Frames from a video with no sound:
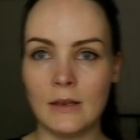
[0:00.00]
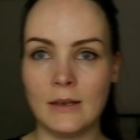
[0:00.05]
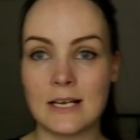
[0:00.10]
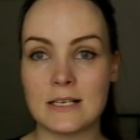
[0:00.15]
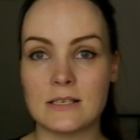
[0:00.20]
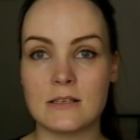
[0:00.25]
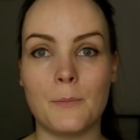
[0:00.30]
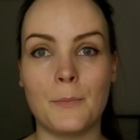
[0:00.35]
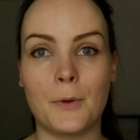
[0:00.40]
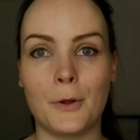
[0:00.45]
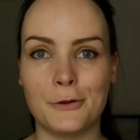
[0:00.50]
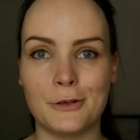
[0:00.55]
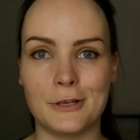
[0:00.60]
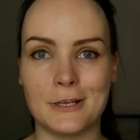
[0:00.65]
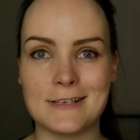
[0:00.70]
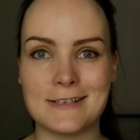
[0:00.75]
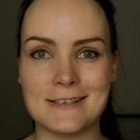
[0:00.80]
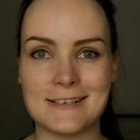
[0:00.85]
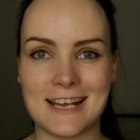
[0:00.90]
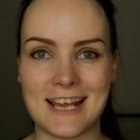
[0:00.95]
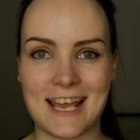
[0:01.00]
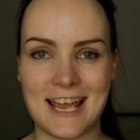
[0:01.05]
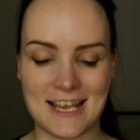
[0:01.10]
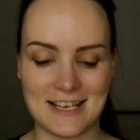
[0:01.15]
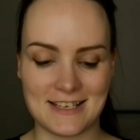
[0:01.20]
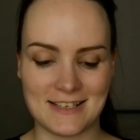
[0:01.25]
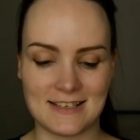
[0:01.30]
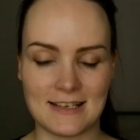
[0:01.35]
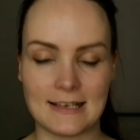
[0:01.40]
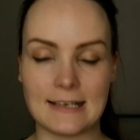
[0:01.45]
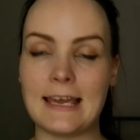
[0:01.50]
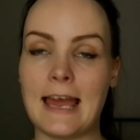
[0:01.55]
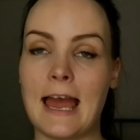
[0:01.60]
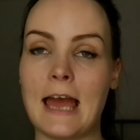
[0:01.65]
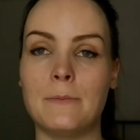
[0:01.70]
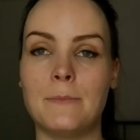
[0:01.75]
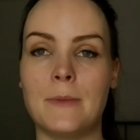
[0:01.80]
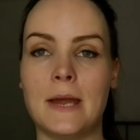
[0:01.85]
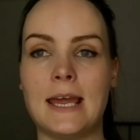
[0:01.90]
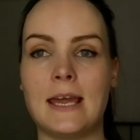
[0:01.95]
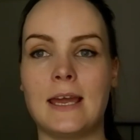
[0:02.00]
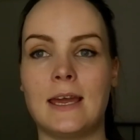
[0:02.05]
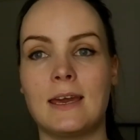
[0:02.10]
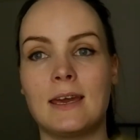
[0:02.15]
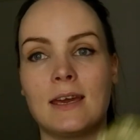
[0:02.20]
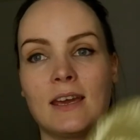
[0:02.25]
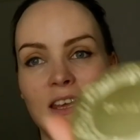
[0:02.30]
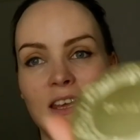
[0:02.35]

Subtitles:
Next next up on the list is Kanebo